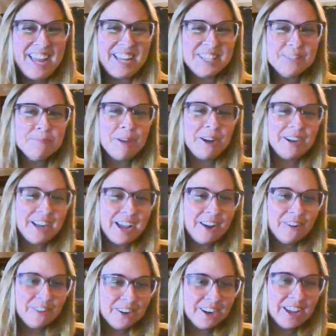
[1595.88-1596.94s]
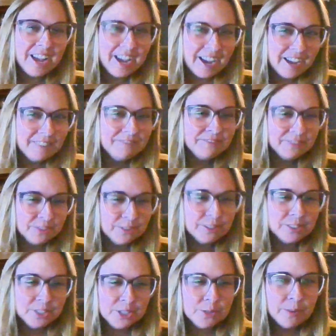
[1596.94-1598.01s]
It's about an hour and a half,
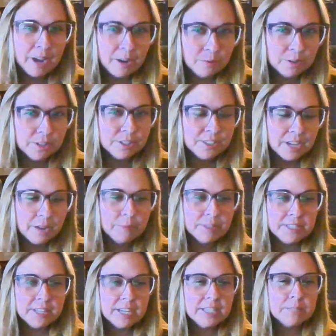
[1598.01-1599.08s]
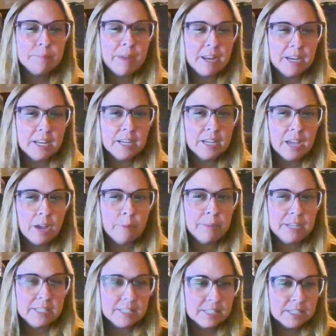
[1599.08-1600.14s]
2 hours, I would say, depending how
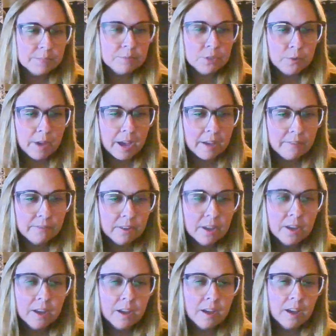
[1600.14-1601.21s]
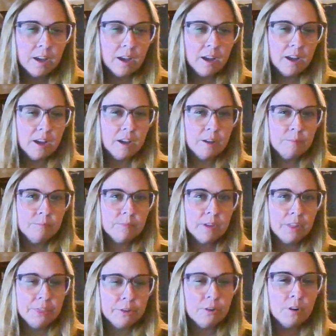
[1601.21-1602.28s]
many systems you have.
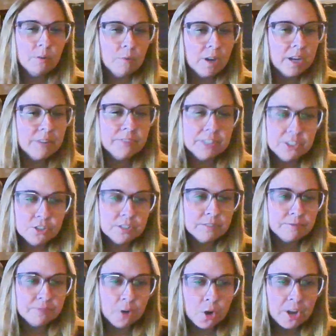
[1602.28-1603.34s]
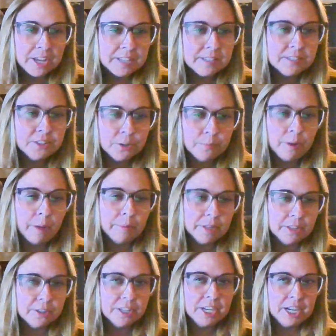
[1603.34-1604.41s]
A thorough one, if it's just a furnace, you're
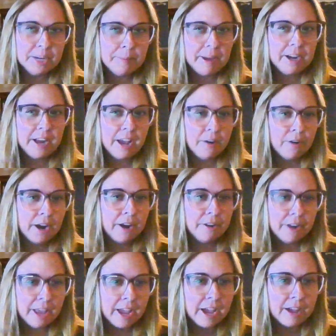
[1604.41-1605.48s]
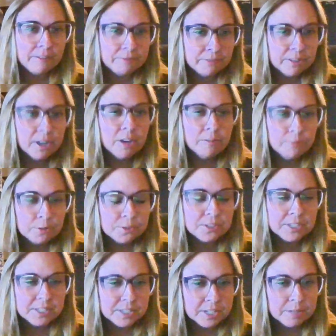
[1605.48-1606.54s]
probably looking at about an hour, hour and a half. Full
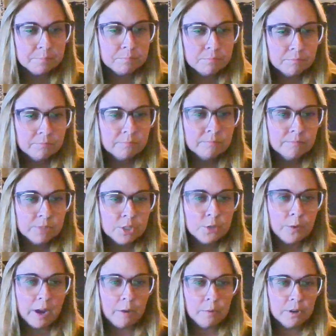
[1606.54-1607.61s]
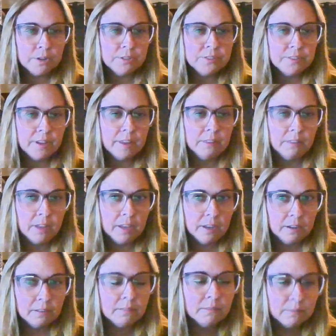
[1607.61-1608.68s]
system, 2 hours. And
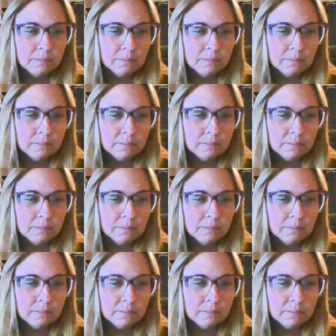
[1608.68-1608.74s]
then